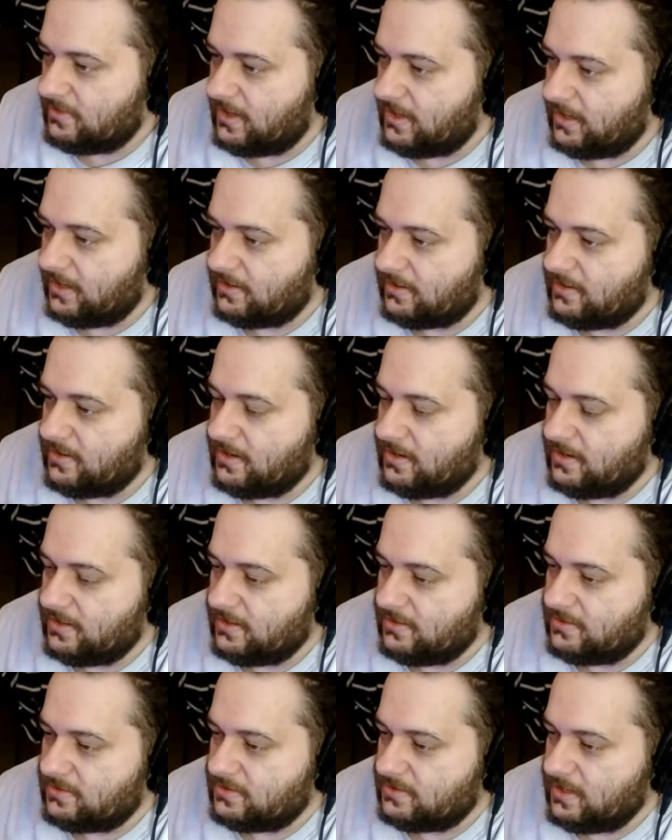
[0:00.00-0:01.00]
Like it
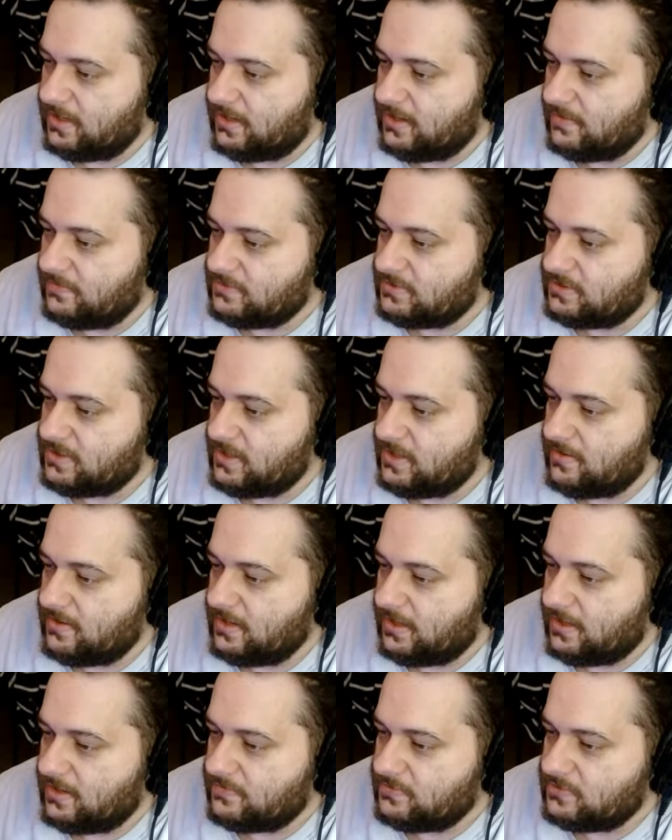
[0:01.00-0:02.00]
gives
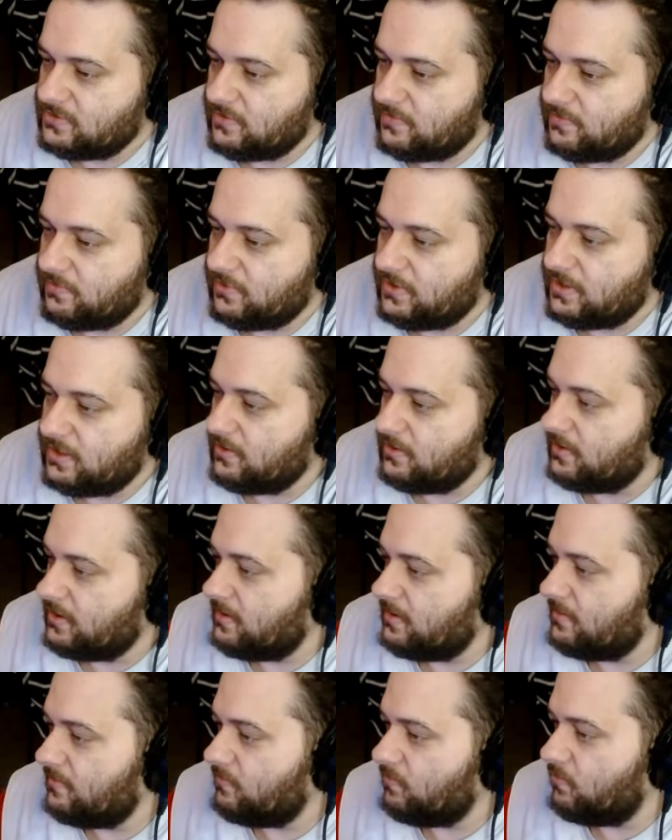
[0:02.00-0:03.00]
you a pretty good
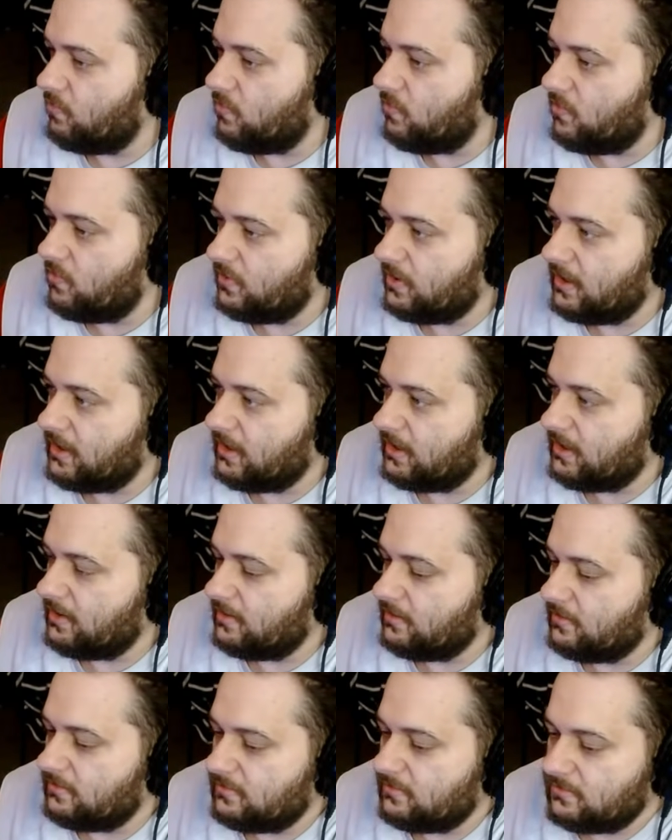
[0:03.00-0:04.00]
warning,
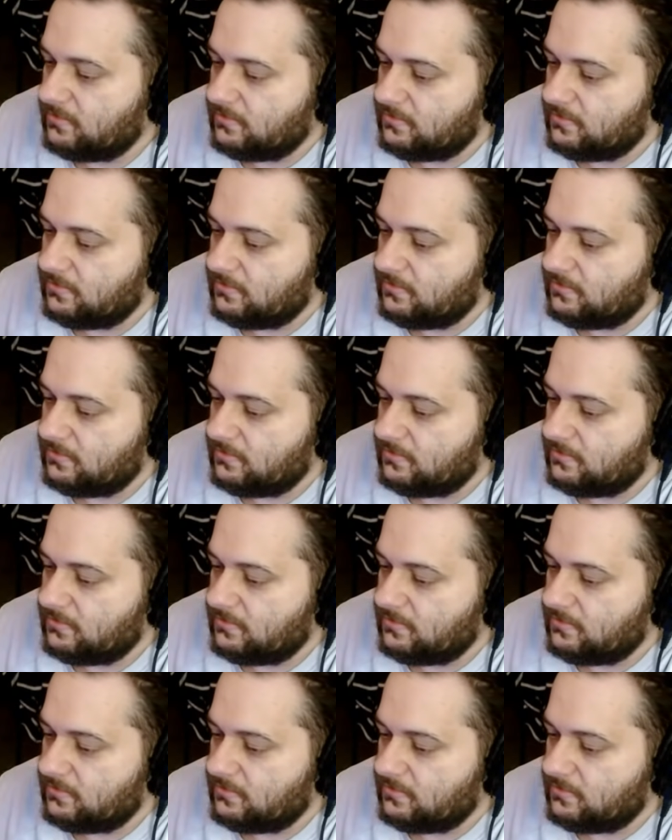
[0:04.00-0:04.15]
and